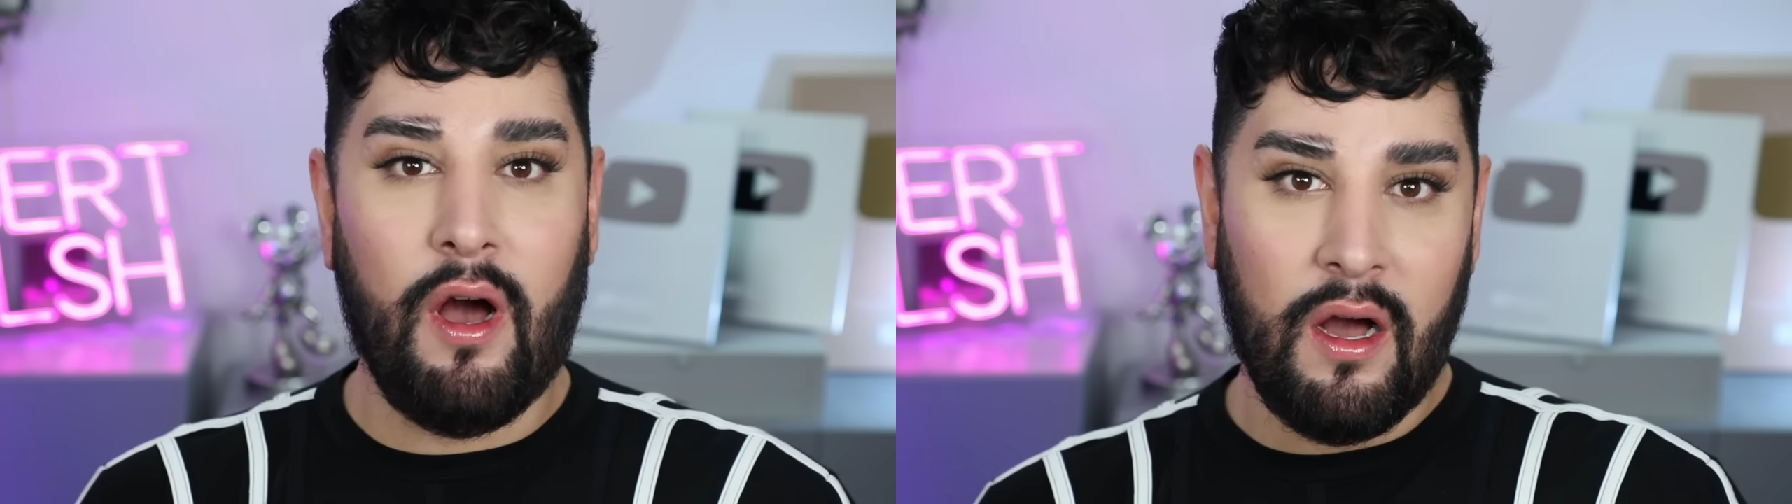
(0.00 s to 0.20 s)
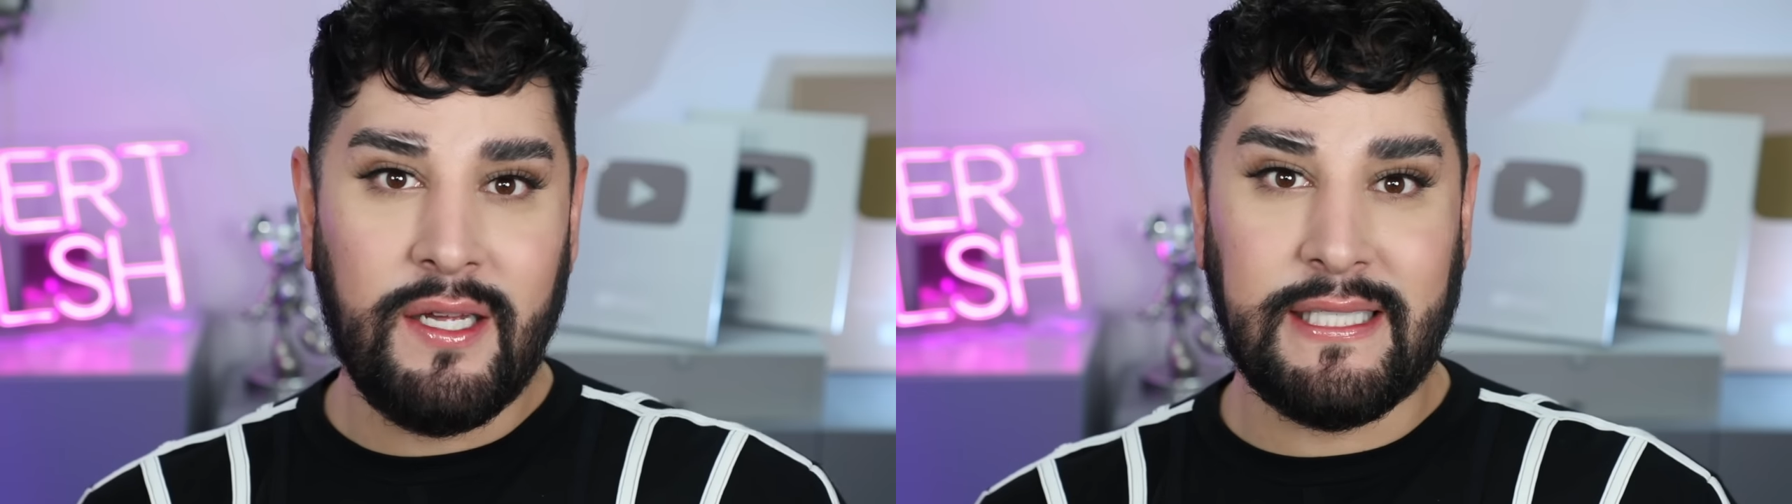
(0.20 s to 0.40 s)

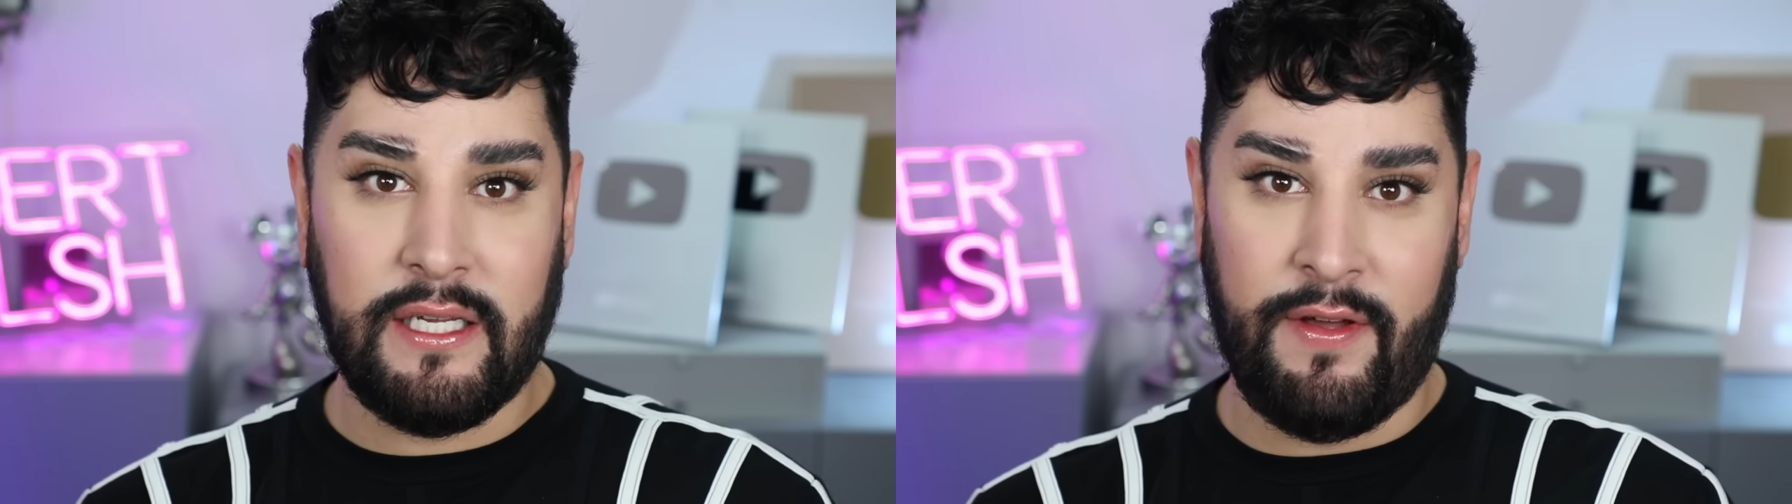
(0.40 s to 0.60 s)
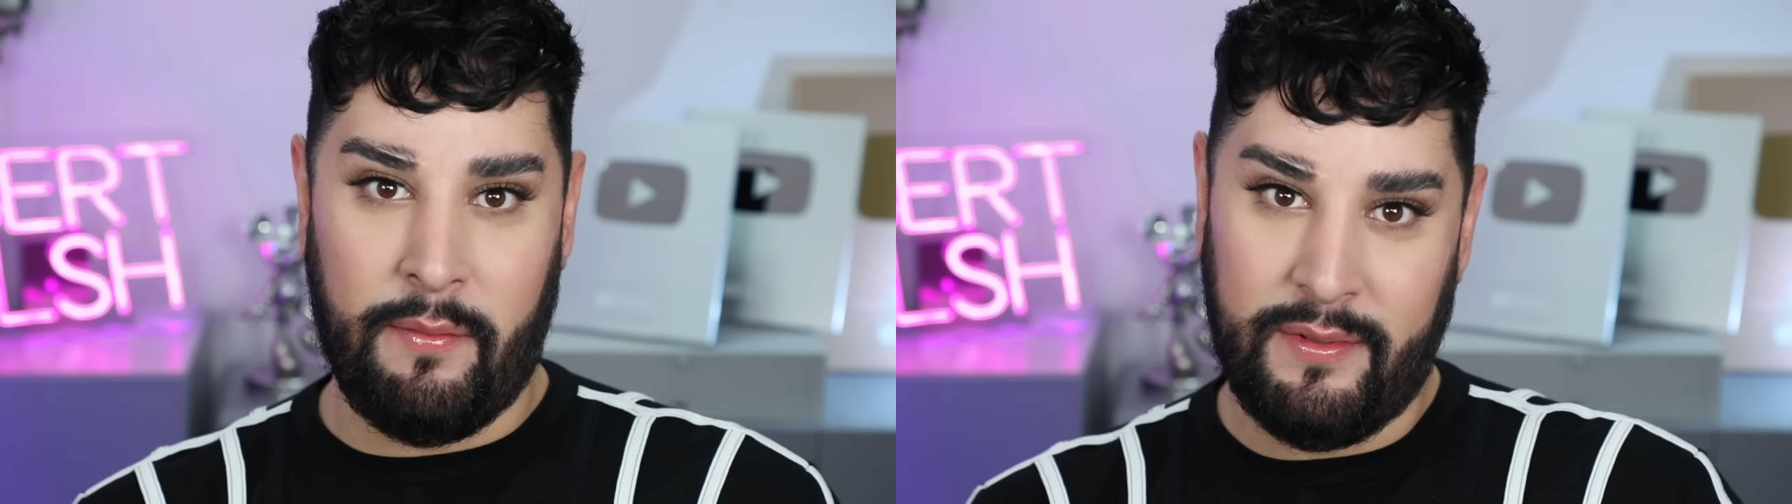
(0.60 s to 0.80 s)
ask
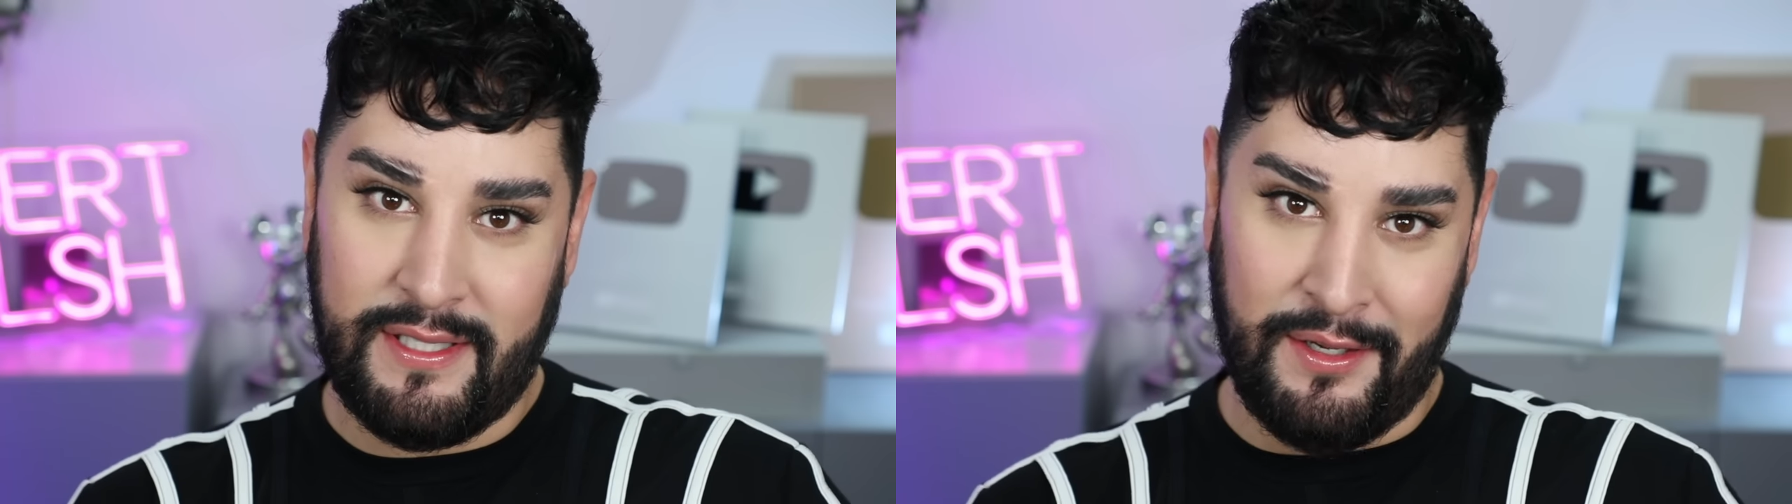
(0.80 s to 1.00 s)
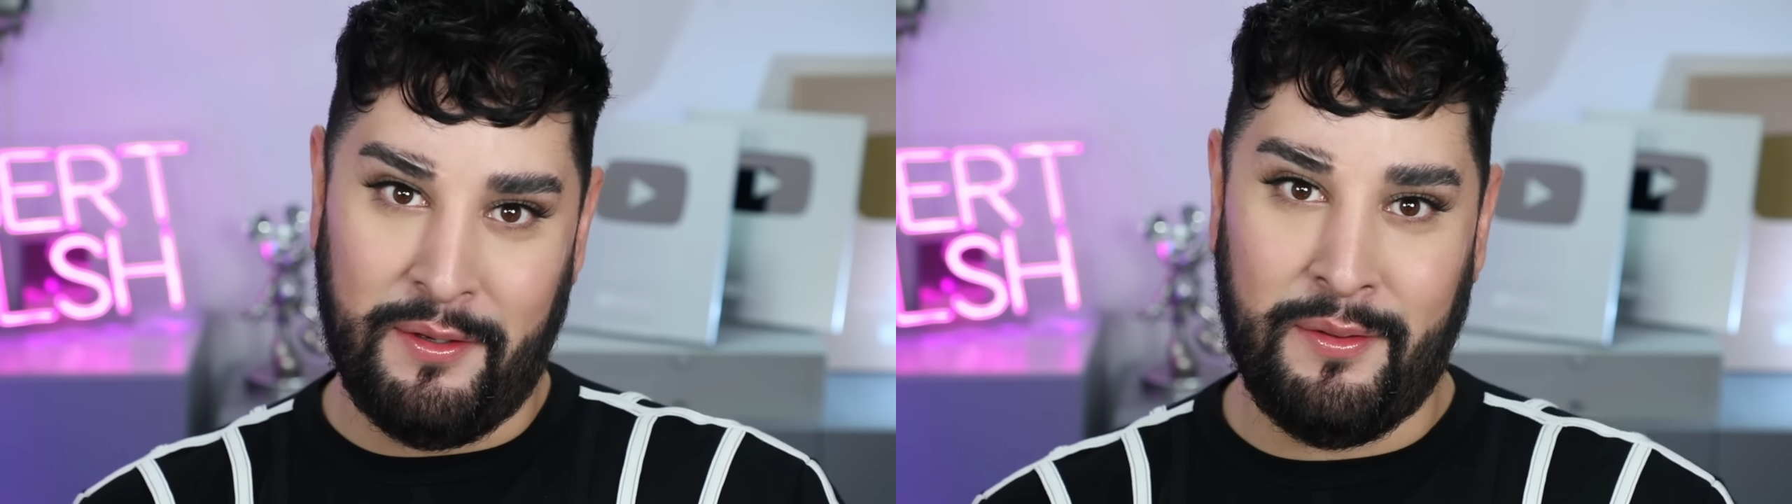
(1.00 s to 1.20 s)
them
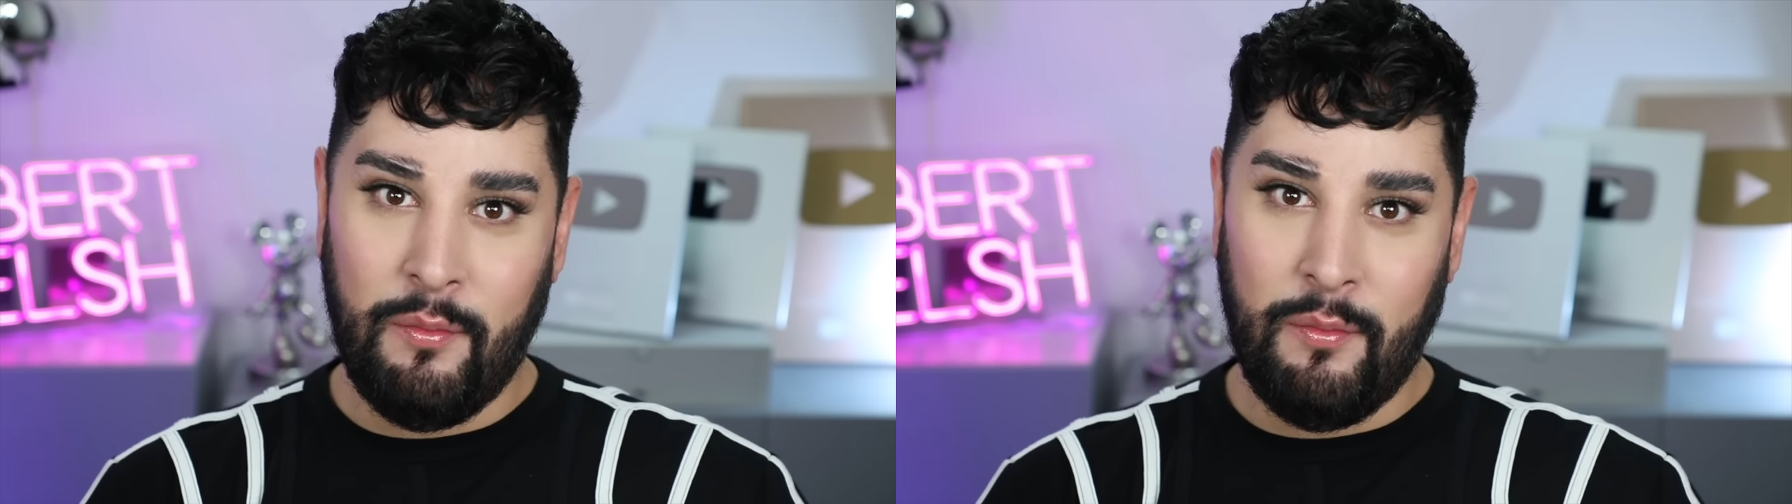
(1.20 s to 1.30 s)
to,